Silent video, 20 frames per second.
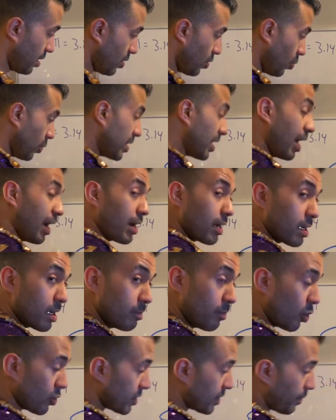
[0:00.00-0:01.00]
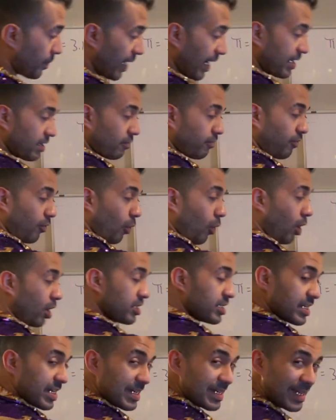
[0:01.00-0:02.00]
we are going to multiply the
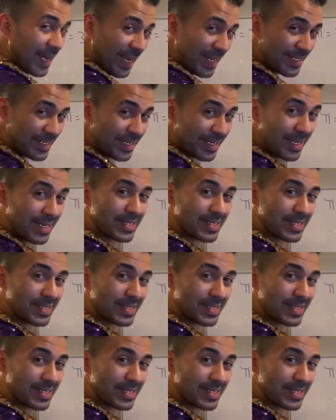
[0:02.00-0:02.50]
490